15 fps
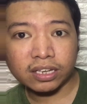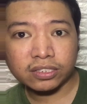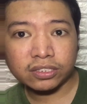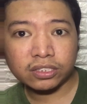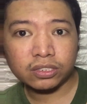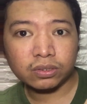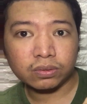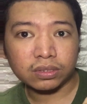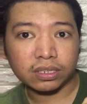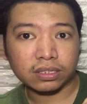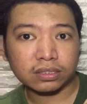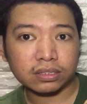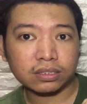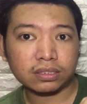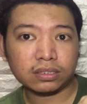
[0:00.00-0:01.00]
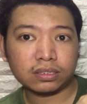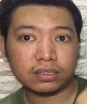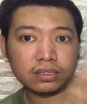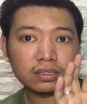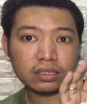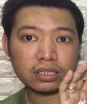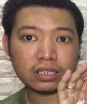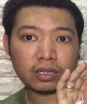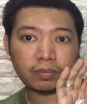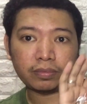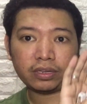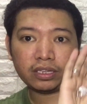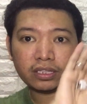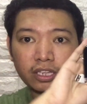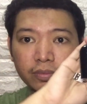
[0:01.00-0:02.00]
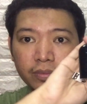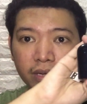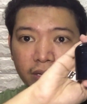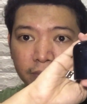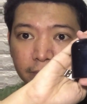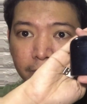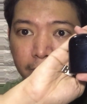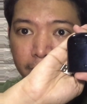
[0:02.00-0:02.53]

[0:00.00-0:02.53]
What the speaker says: as you notice, kita nyo ba?